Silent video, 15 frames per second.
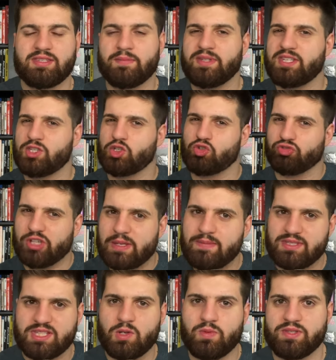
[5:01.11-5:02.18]
of these dream
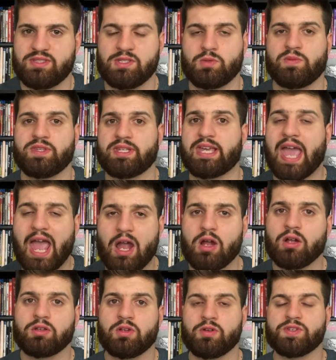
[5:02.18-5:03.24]
sequences with the
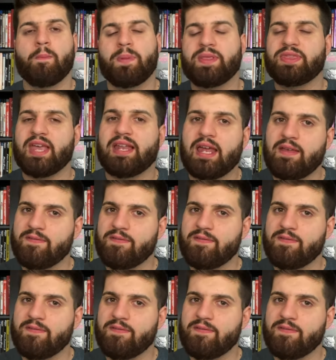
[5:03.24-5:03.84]
characters, but then I